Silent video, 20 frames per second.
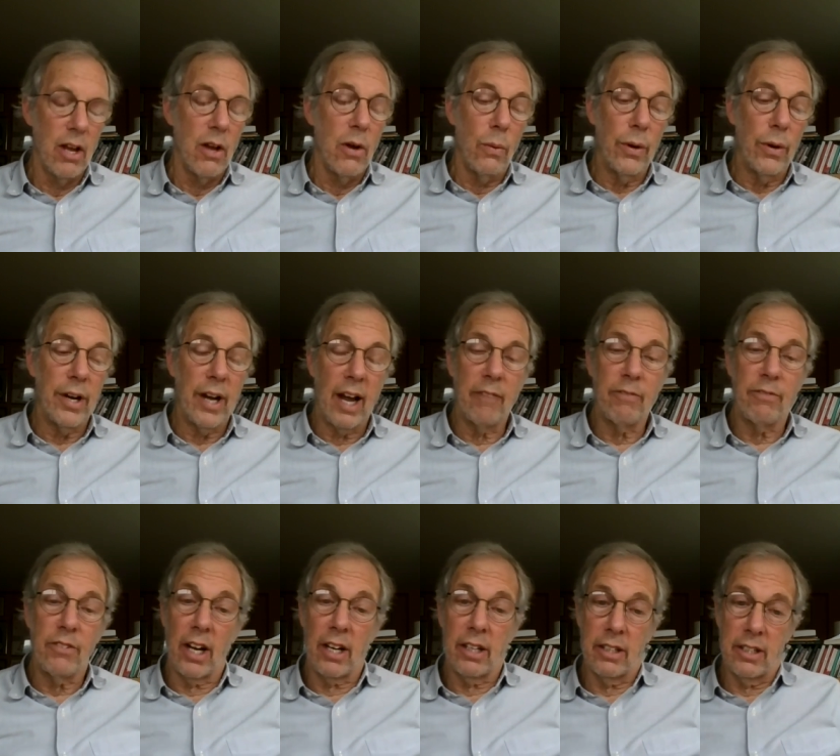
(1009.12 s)
When I've
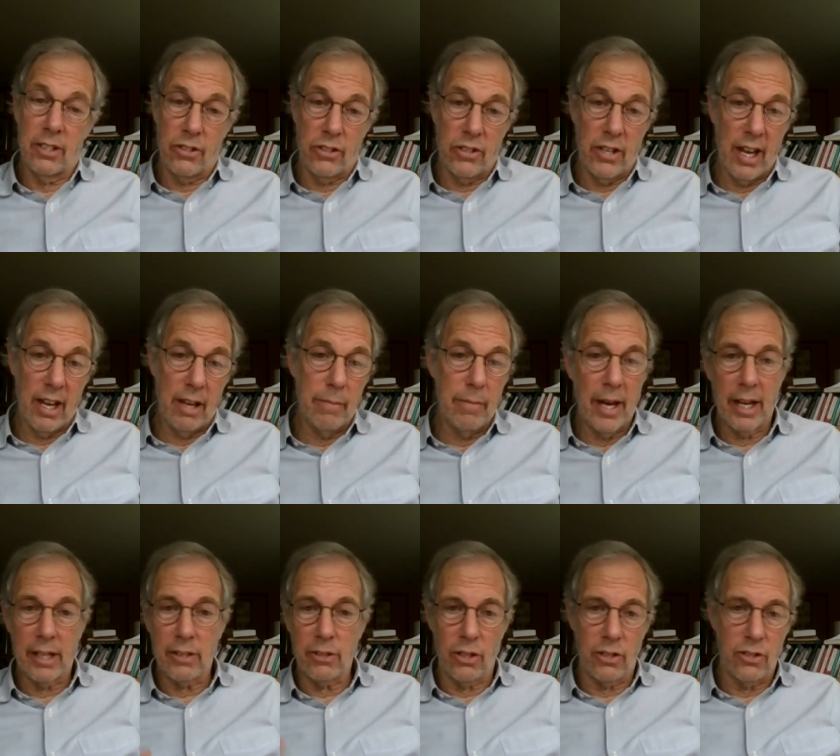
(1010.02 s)
done the same
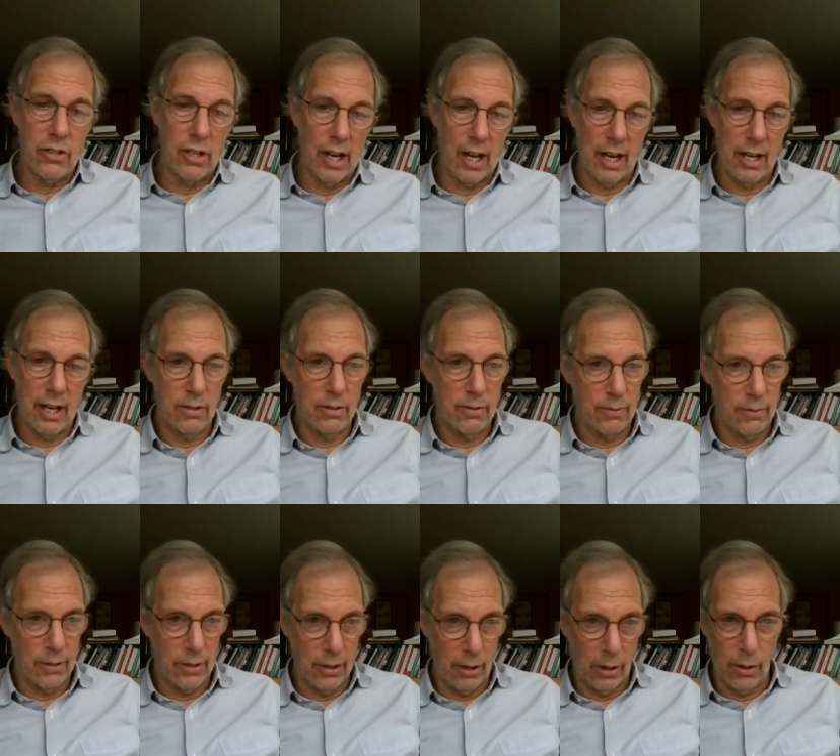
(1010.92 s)
exercise
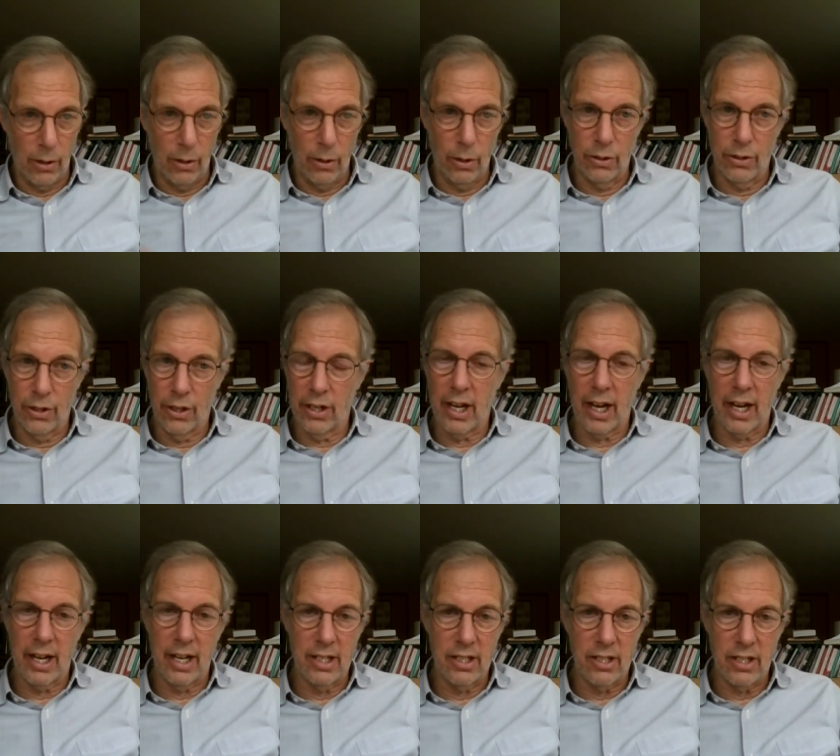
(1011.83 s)
for the whole
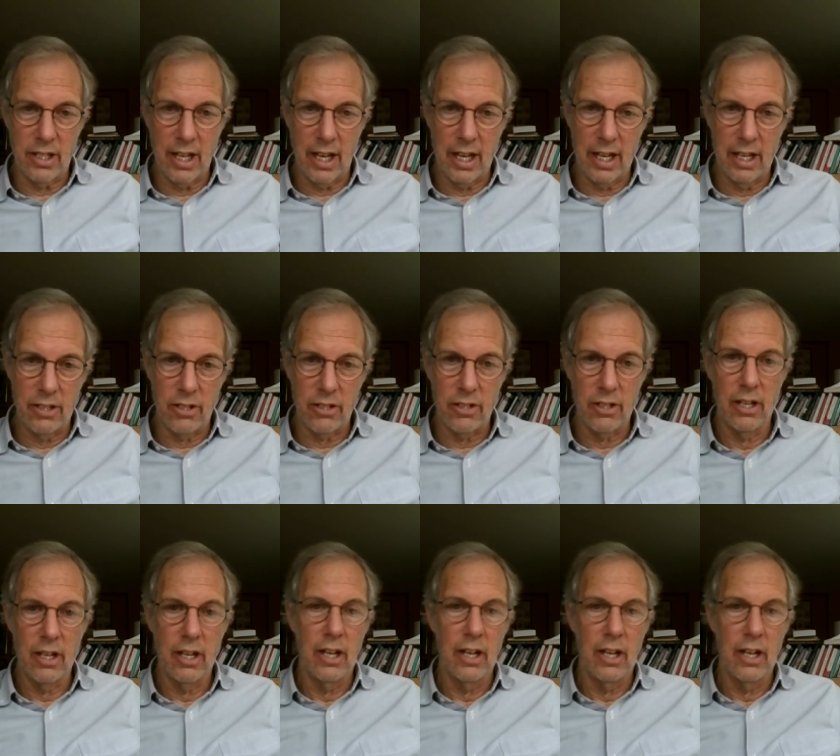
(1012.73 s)
United States,